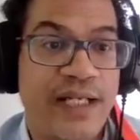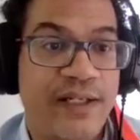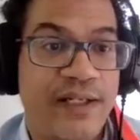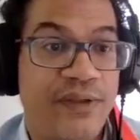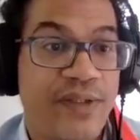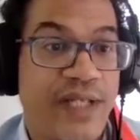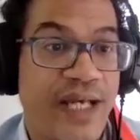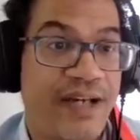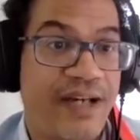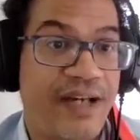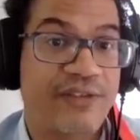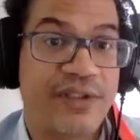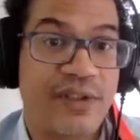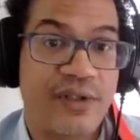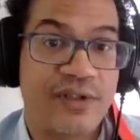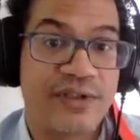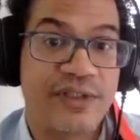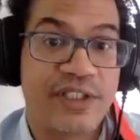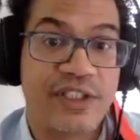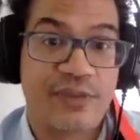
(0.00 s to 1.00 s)
I don't have it
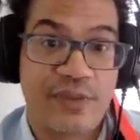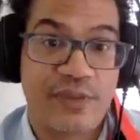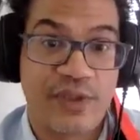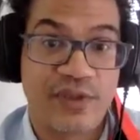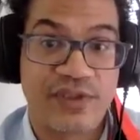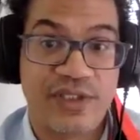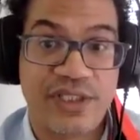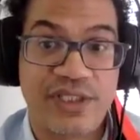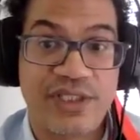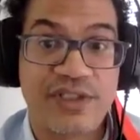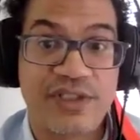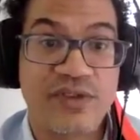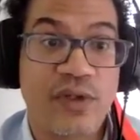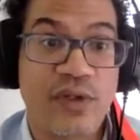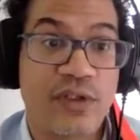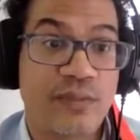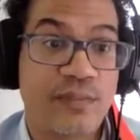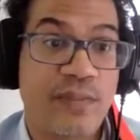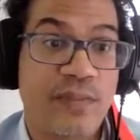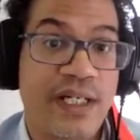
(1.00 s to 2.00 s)
on this because this is
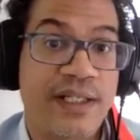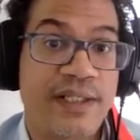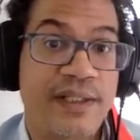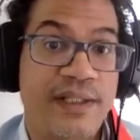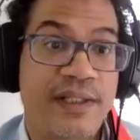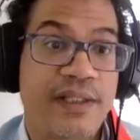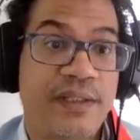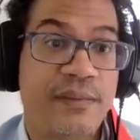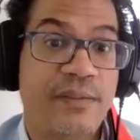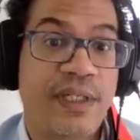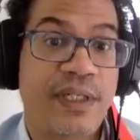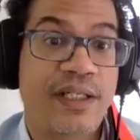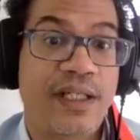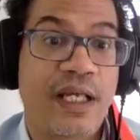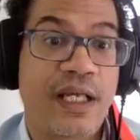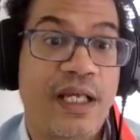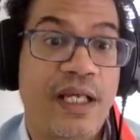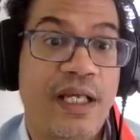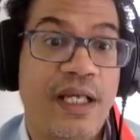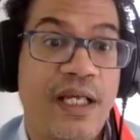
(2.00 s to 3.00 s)
not my
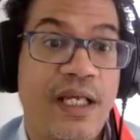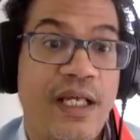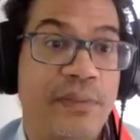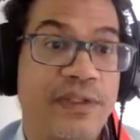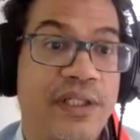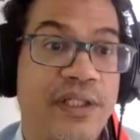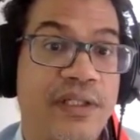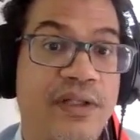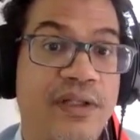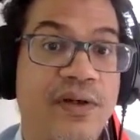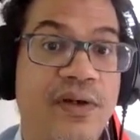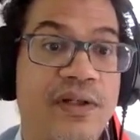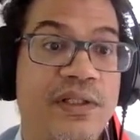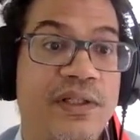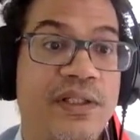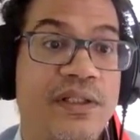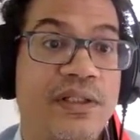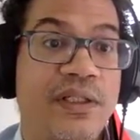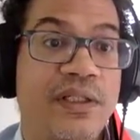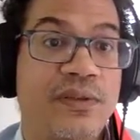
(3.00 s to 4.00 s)
laptop I'm sitting
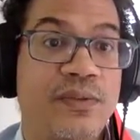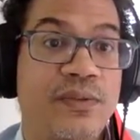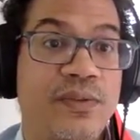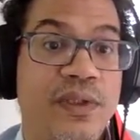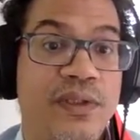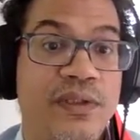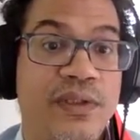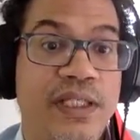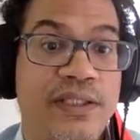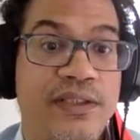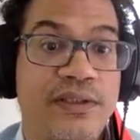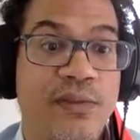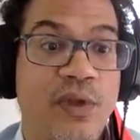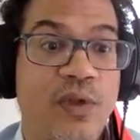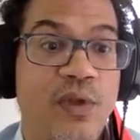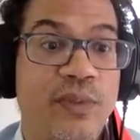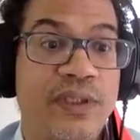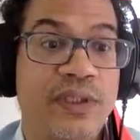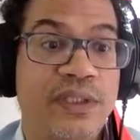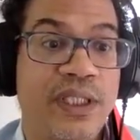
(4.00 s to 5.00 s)
on and at the
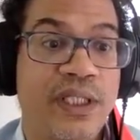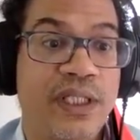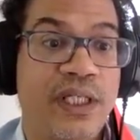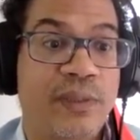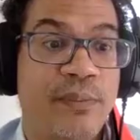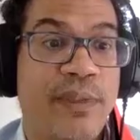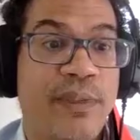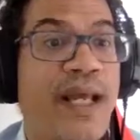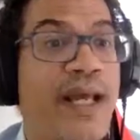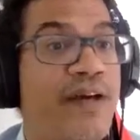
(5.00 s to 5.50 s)
moment, but I